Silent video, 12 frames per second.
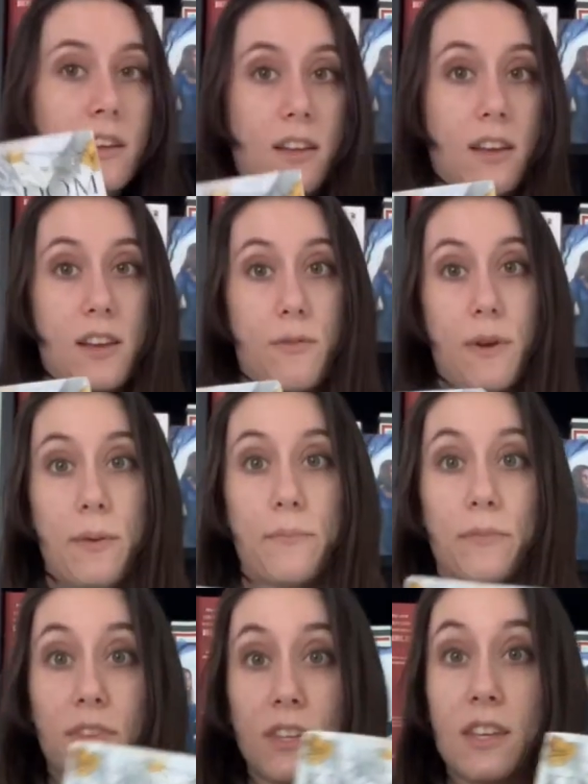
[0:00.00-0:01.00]
anyway,
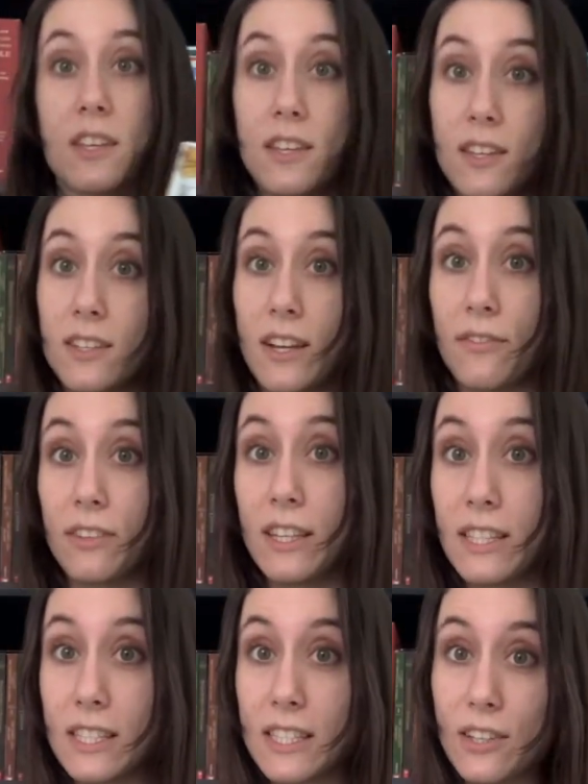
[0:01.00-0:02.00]
definitely
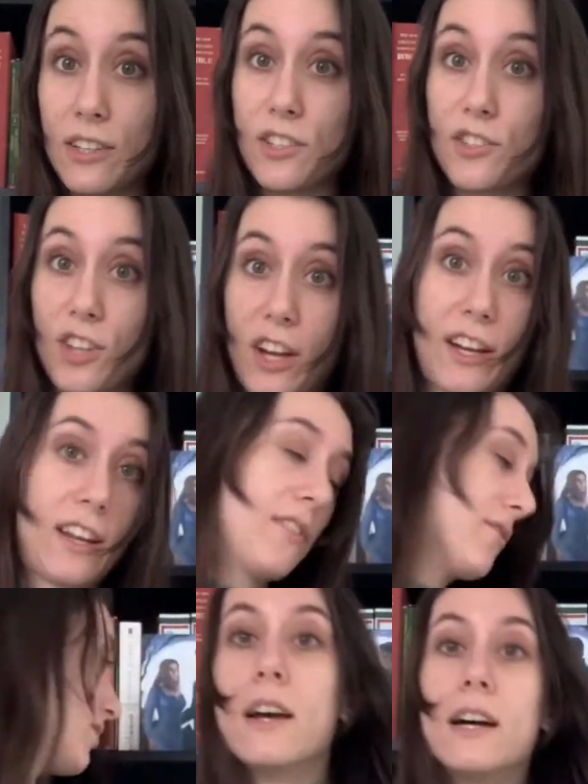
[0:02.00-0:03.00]
this series, check it out.
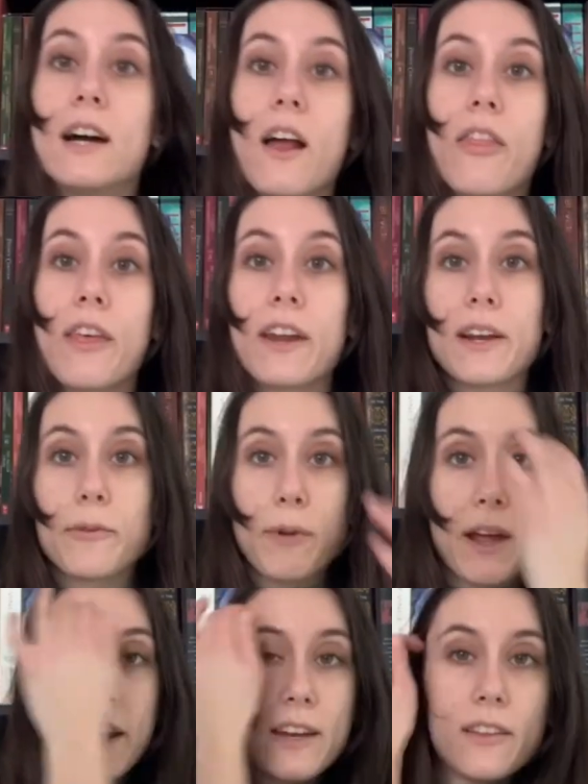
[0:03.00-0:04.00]
Then I
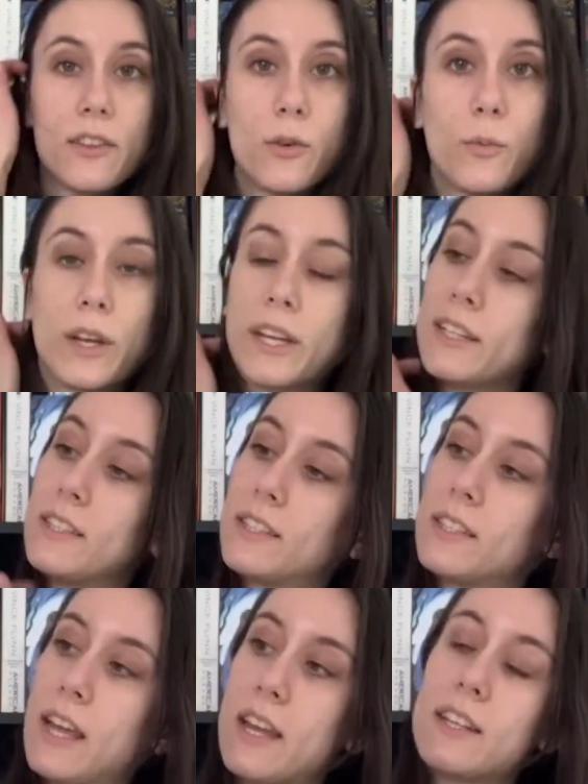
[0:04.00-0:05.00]
read The Wicked
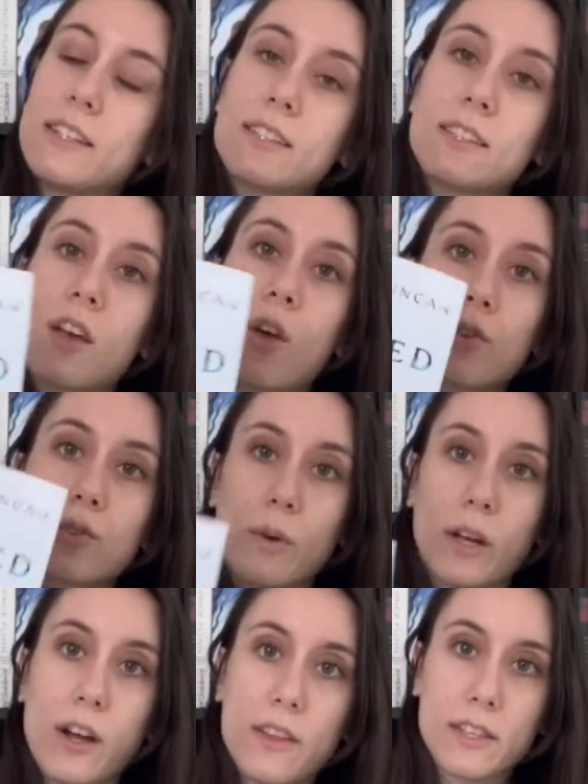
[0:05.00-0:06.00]
Saints. So I
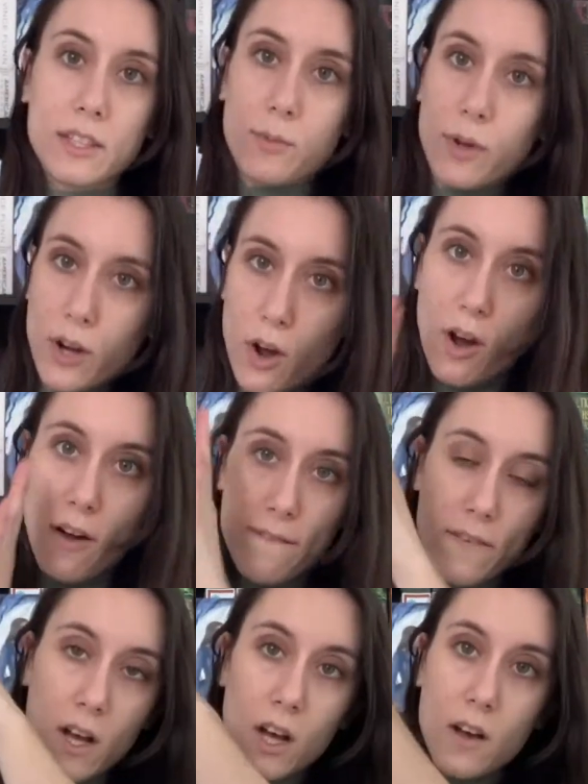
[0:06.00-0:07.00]
got this one off
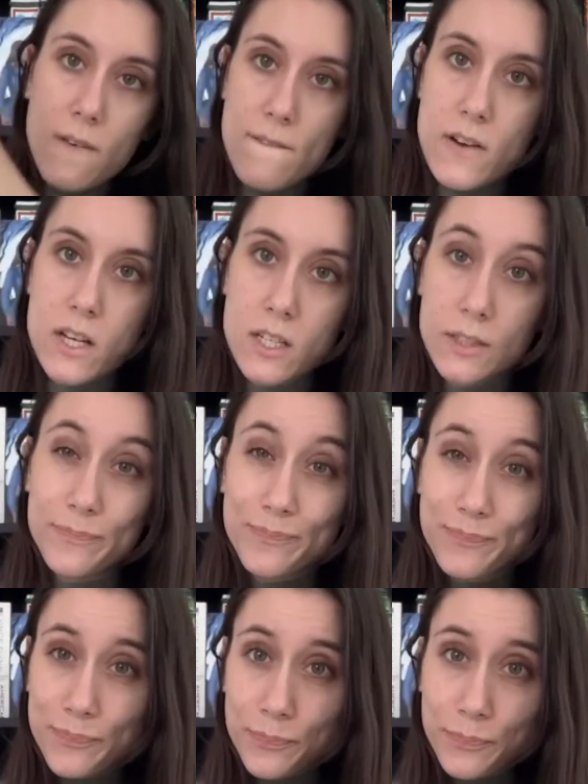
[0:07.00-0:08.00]
of
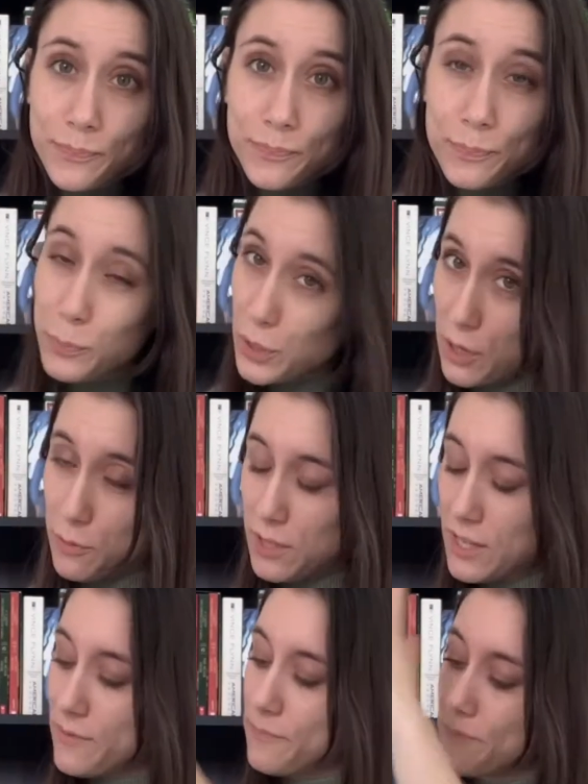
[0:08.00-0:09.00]
Book Outlet.